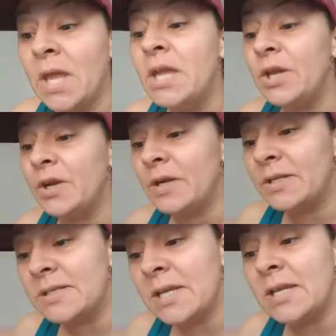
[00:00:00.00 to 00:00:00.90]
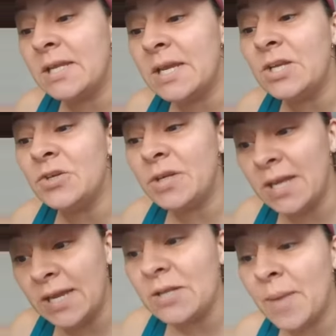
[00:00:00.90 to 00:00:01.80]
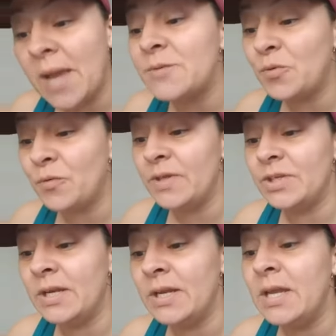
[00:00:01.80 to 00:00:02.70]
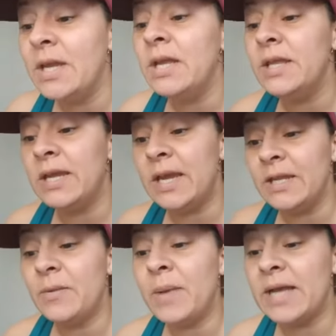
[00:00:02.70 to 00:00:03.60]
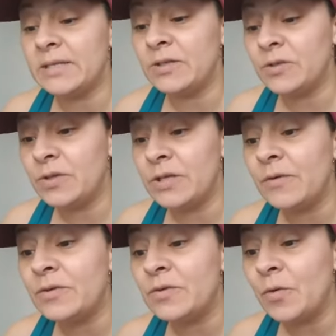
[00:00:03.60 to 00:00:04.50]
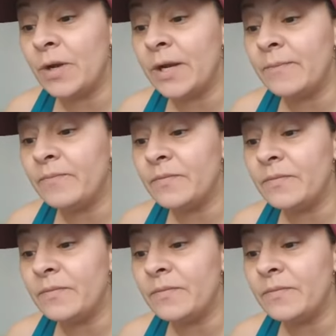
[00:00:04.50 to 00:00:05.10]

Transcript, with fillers: They're going to understand that the kingdom has provision. The kingdom has a t- territory.